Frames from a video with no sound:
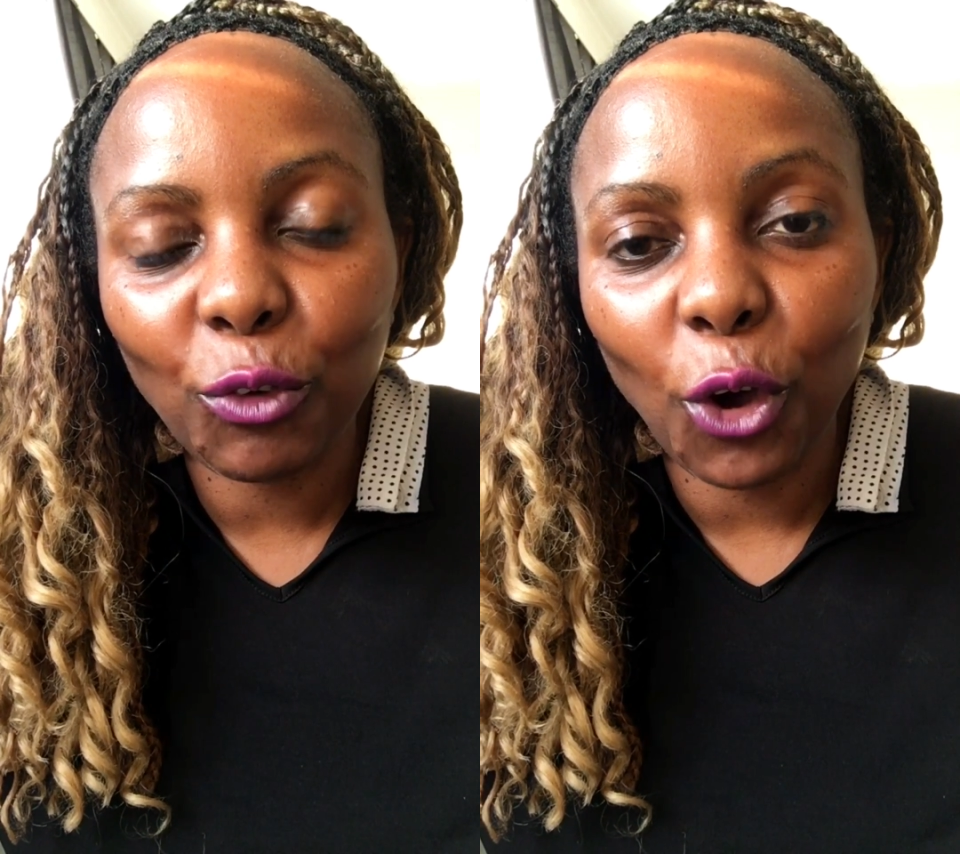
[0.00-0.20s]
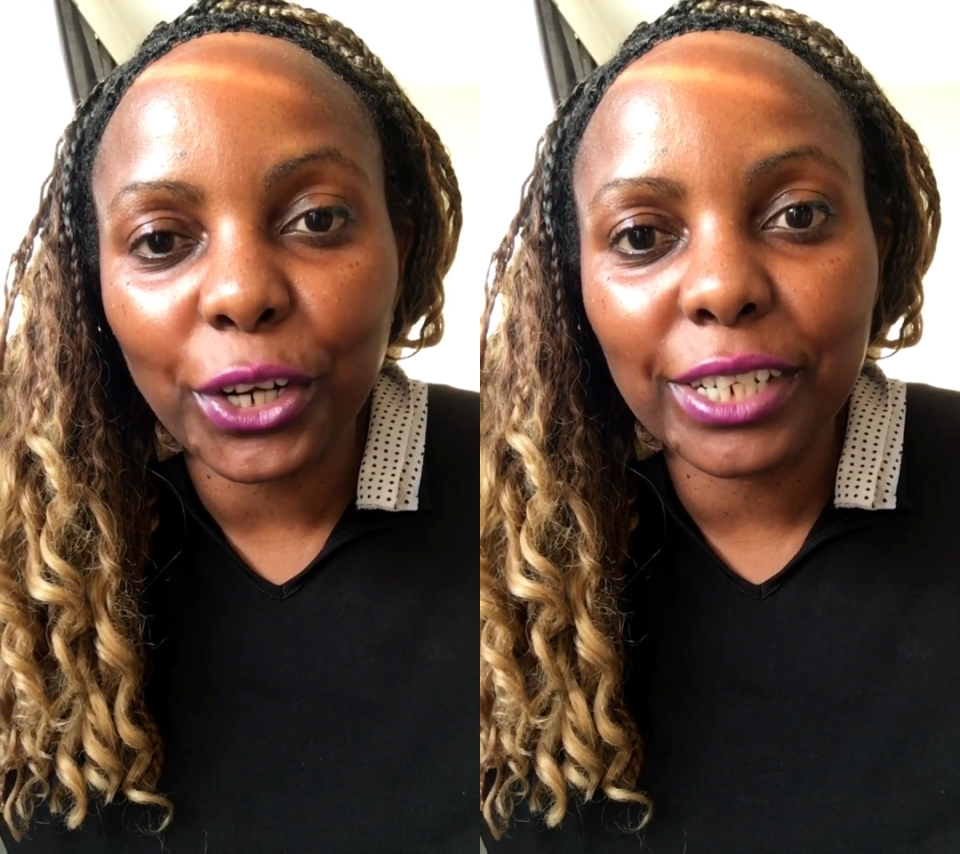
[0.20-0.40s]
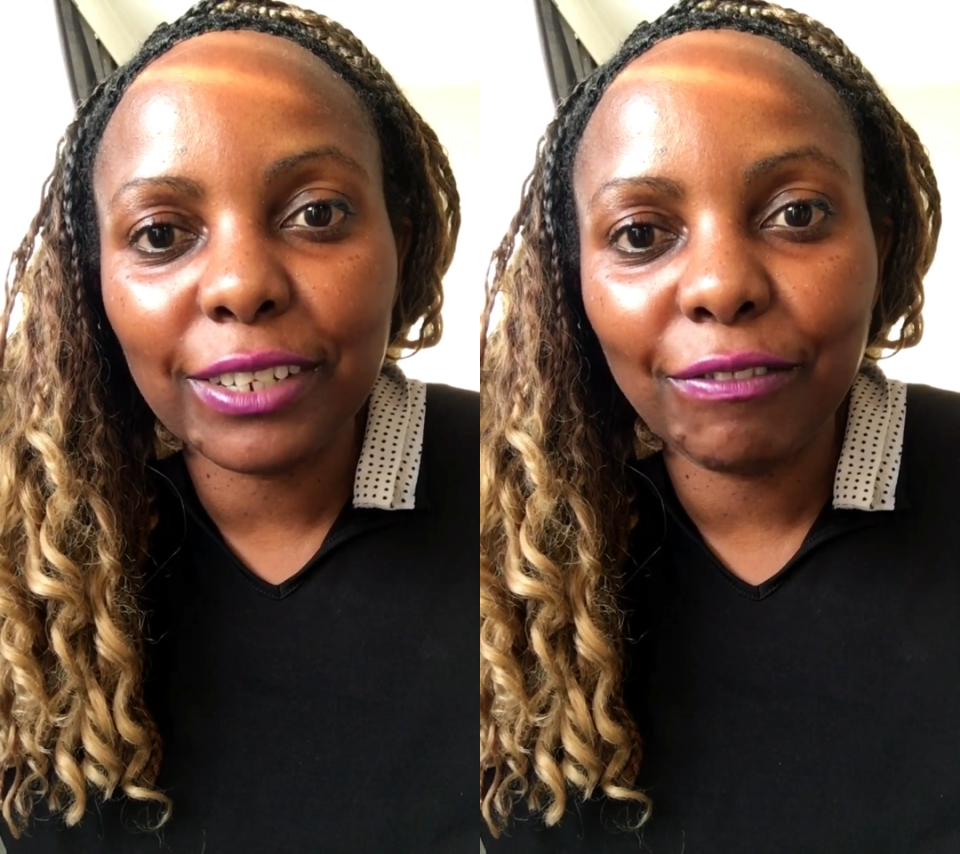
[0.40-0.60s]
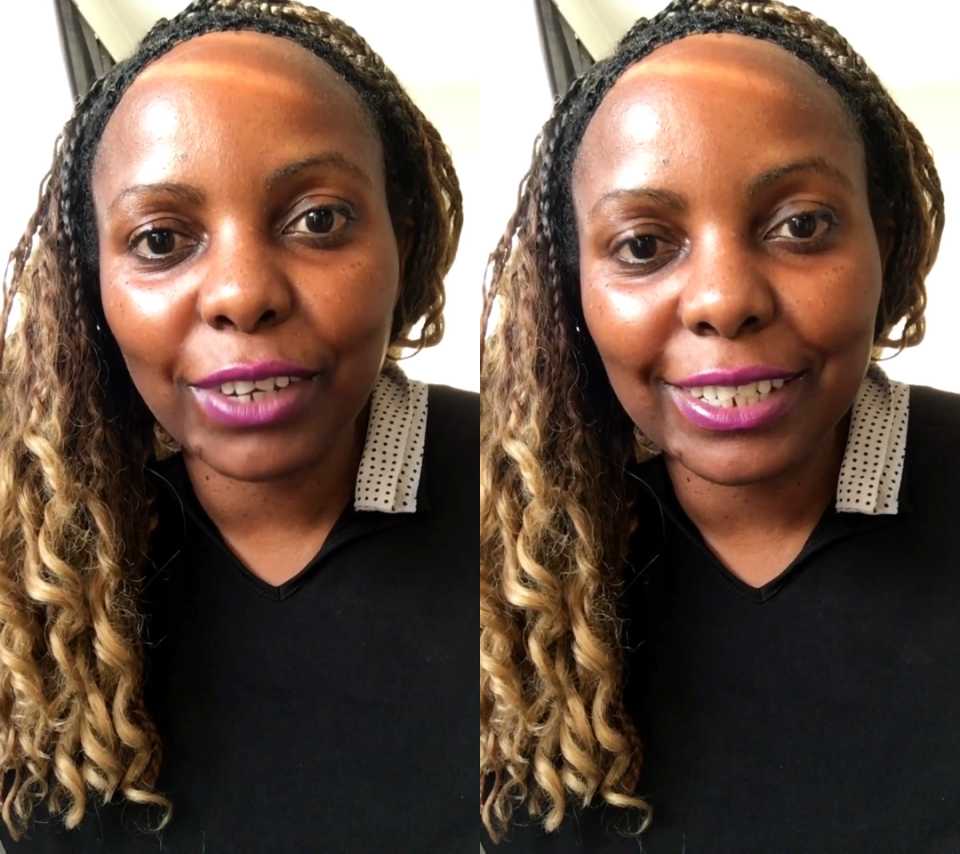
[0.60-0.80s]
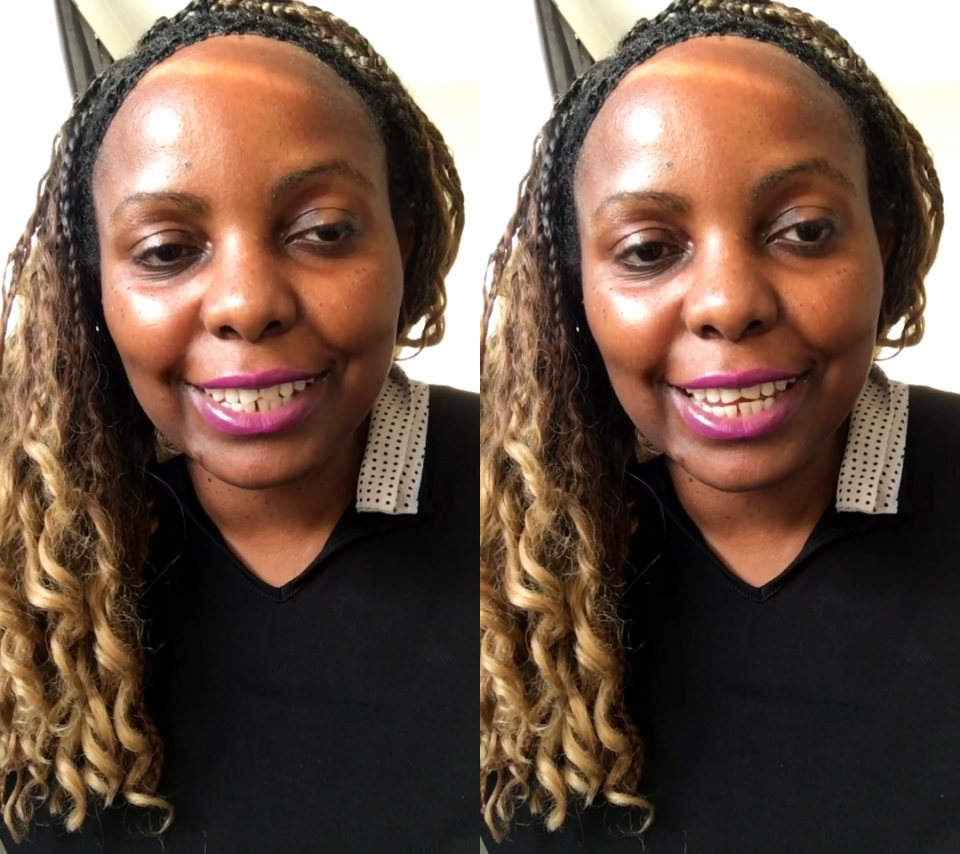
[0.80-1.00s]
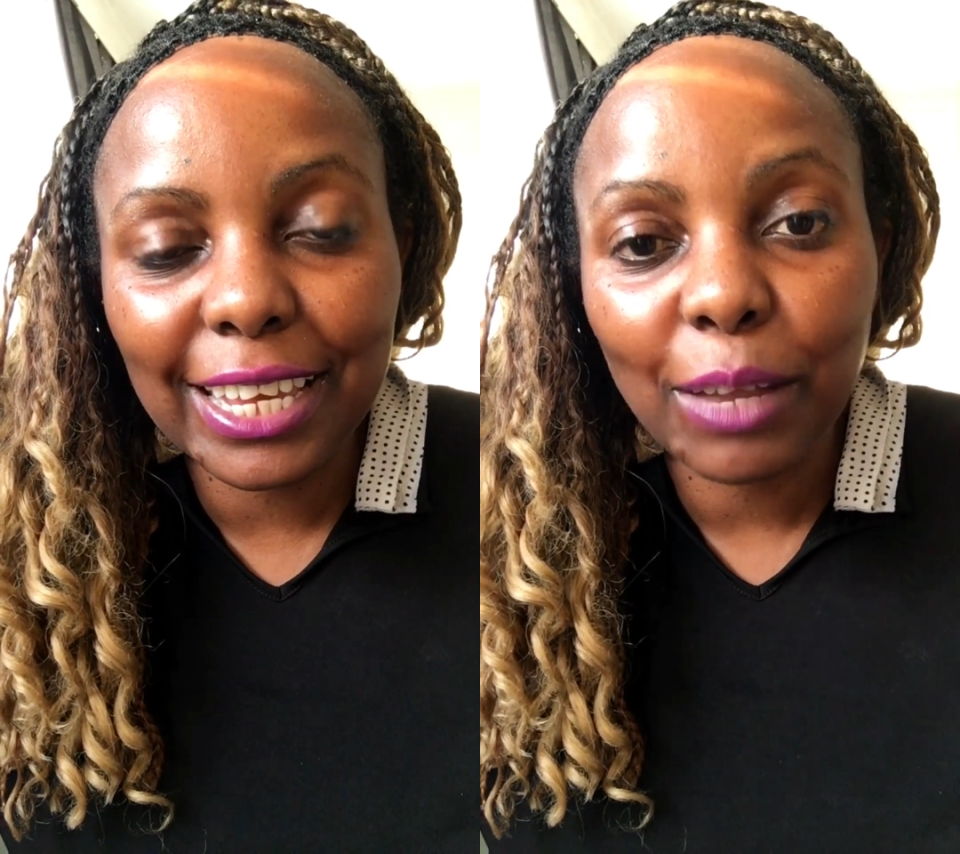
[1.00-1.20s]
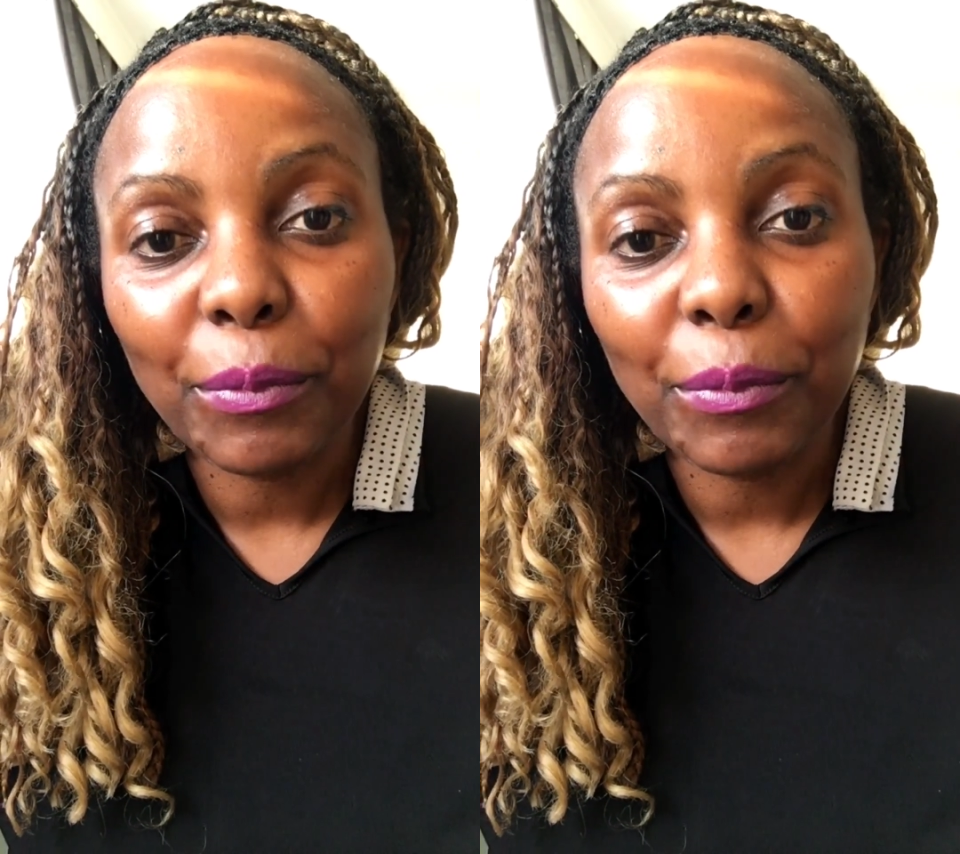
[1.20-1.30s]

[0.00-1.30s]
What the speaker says: cognitive fatigue.